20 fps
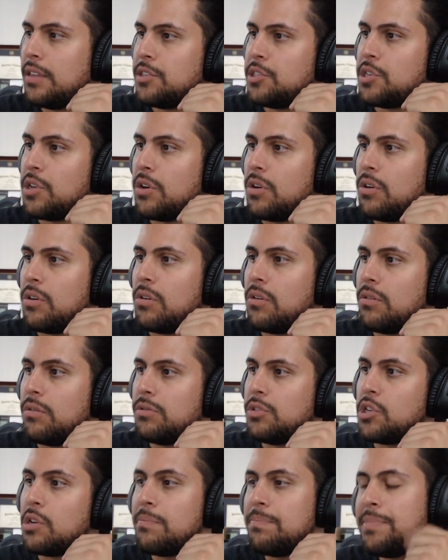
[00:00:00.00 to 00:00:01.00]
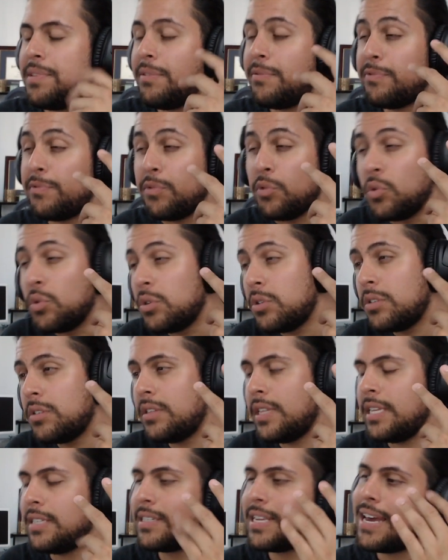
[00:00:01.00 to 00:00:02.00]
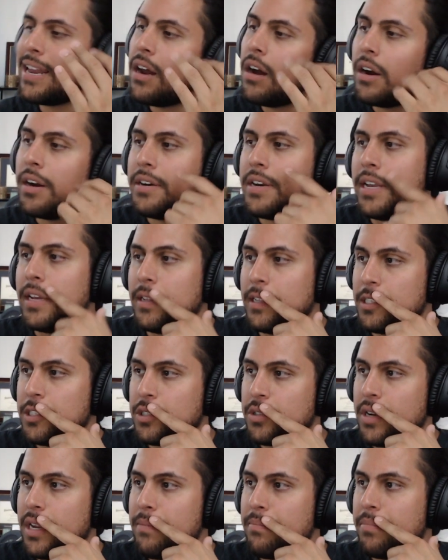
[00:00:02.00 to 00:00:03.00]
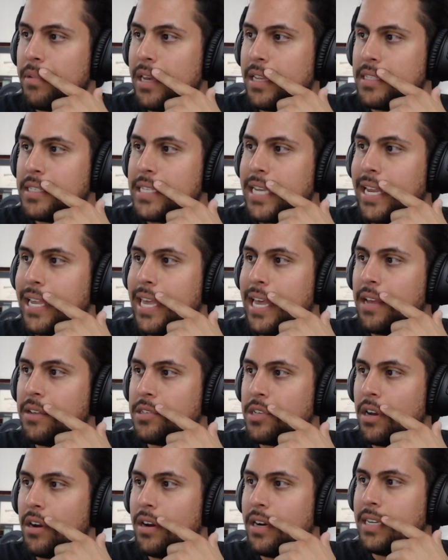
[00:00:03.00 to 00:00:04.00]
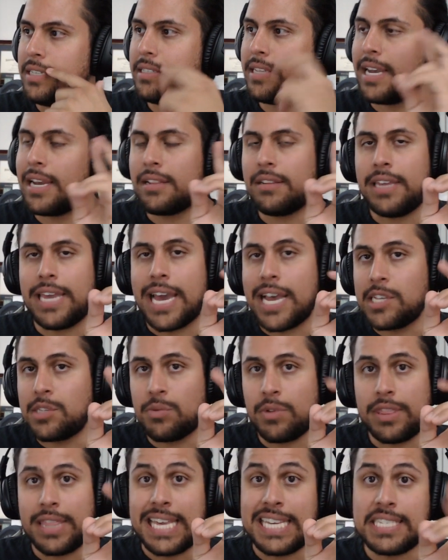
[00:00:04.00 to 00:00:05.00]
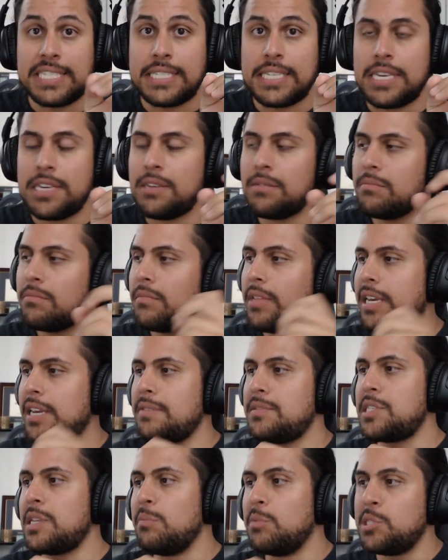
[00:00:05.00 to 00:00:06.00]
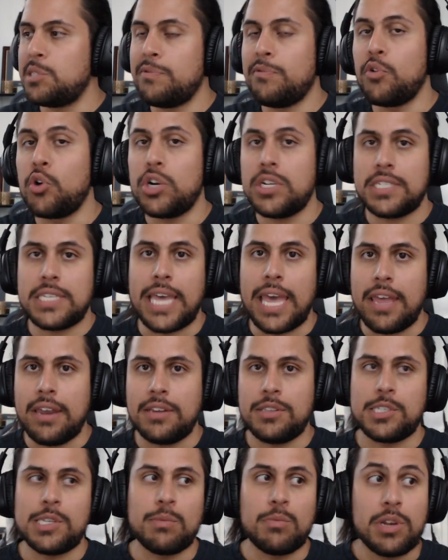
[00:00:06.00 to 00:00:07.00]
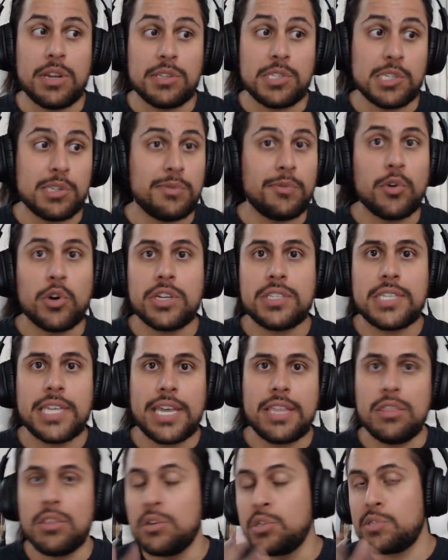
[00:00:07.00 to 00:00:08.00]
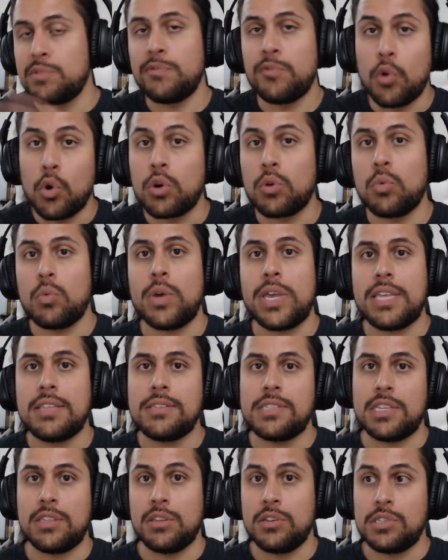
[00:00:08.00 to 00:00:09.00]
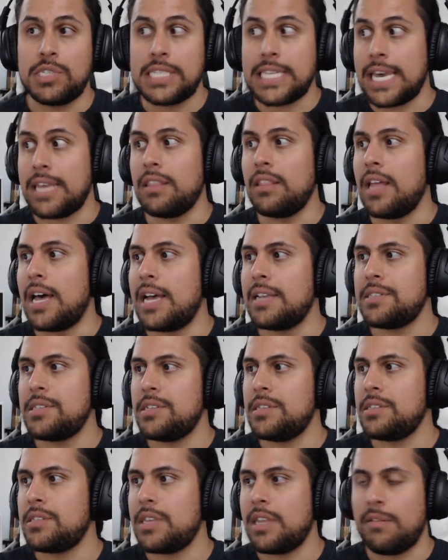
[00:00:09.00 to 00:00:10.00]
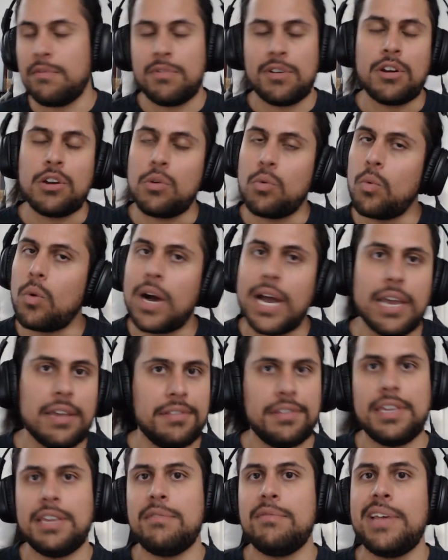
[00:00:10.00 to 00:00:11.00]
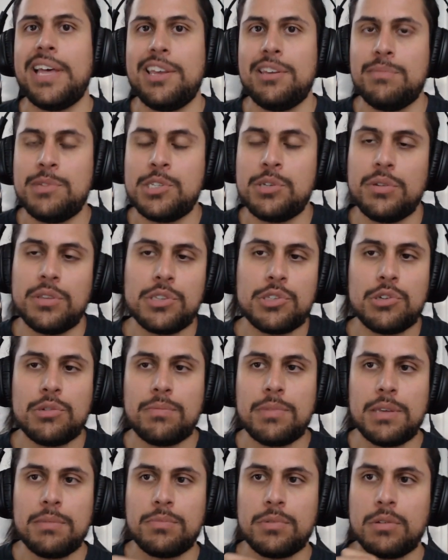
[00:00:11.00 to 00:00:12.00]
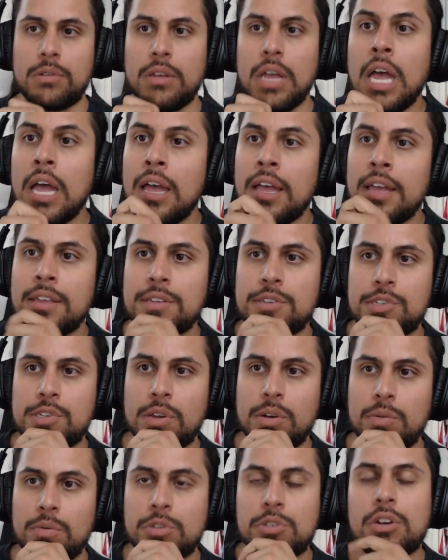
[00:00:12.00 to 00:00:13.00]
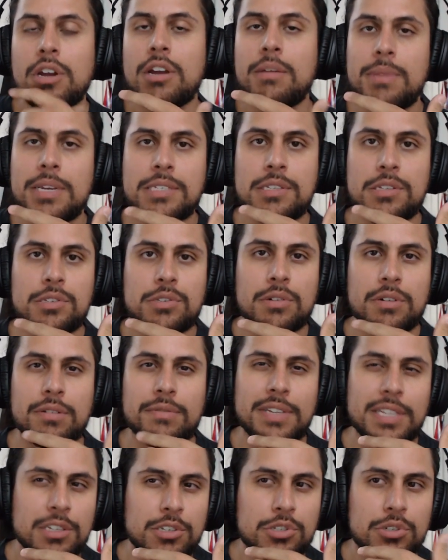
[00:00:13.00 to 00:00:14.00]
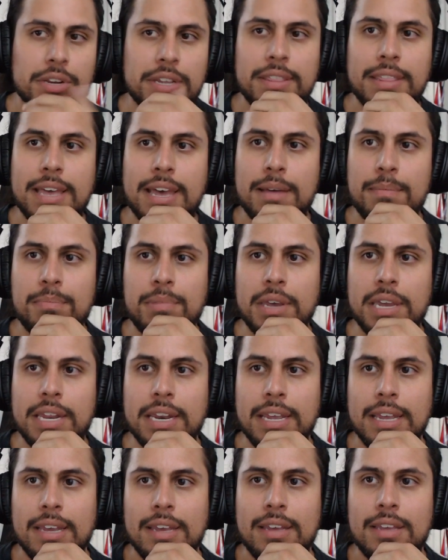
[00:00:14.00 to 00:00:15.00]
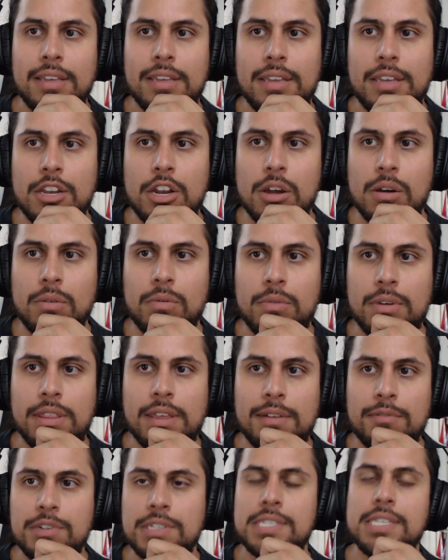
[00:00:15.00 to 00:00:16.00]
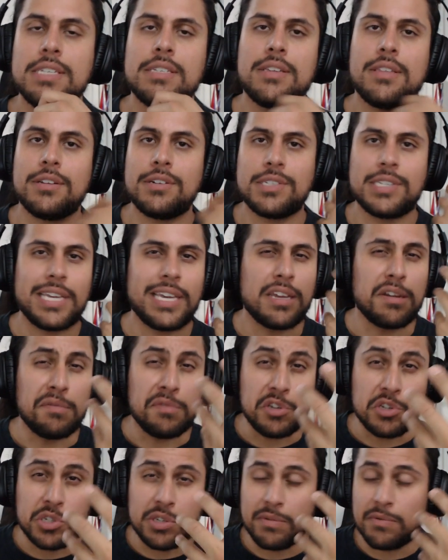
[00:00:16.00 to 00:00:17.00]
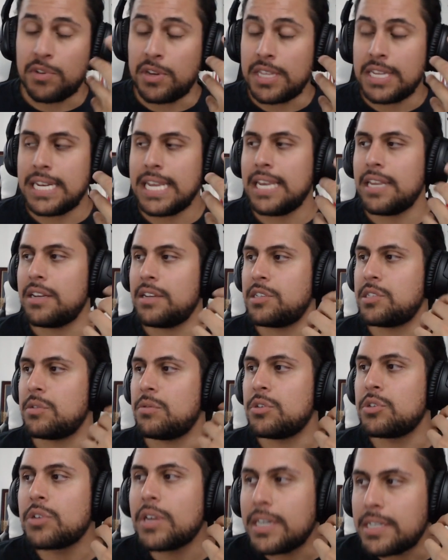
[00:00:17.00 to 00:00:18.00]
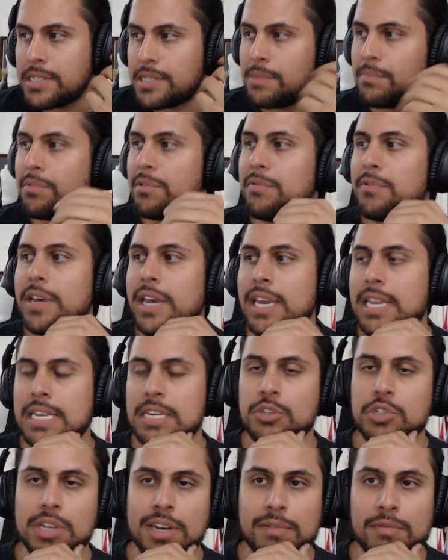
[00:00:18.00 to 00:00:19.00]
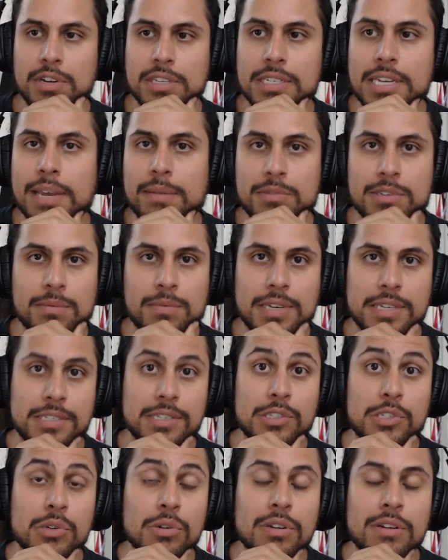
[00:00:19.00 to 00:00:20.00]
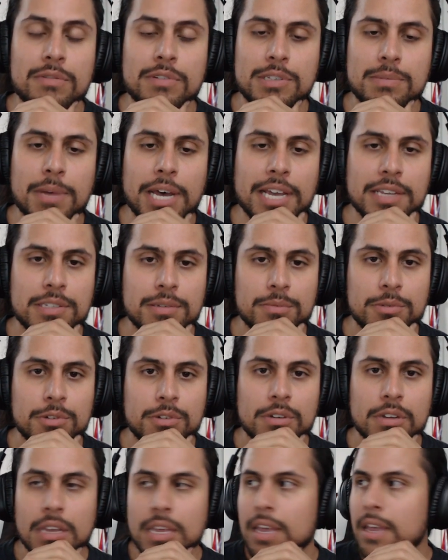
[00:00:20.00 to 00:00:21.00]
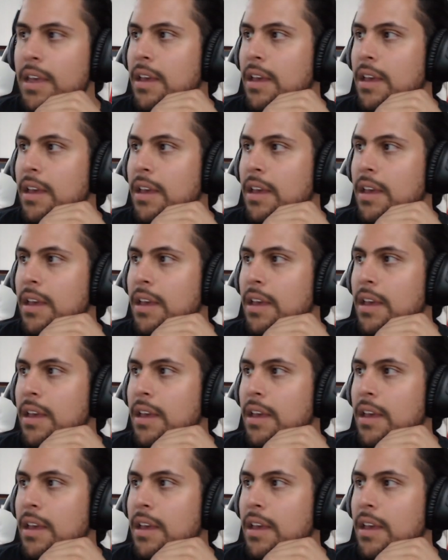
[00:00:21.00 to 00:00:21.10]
So don't be fooled. It's kind of hard to illustrate, but set counts aren't exactly as what they seem. Like if someone's 410 and someone else is 410, those four wins and those 10 losses can vary wildly in value between the two people. So we'll try our best to sort of illustrate that, but you know, with every season there's like confusion for the data, so we're trying to simplify it each and every time to be as intuitive as possible.